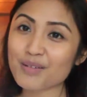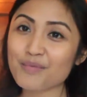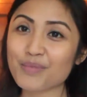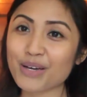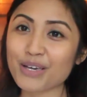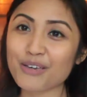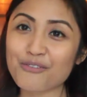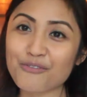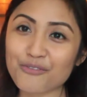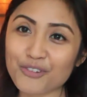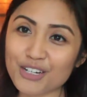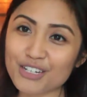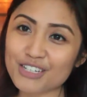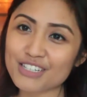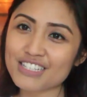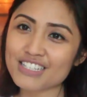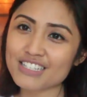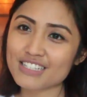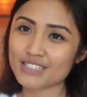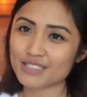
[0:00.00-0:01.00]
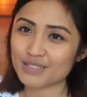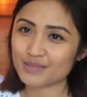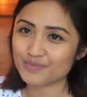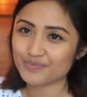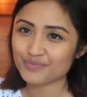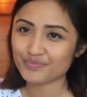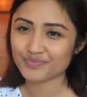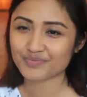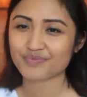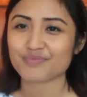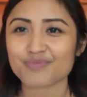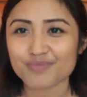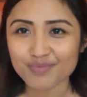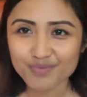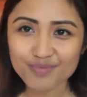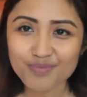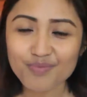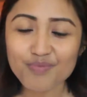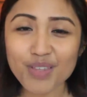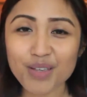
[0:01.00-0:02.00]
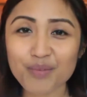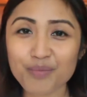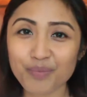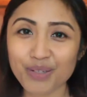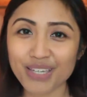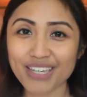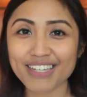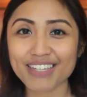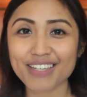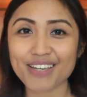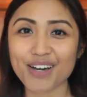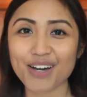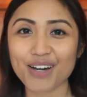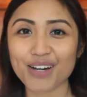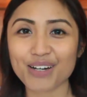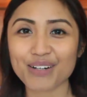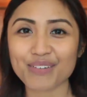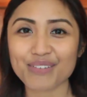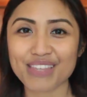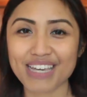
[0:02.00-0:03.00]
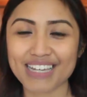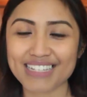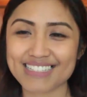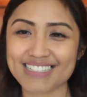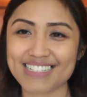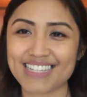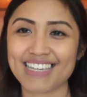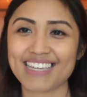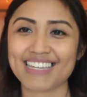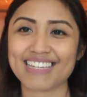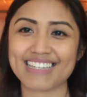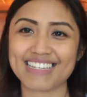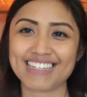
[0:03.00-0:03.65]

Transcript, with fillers: My first pick of that day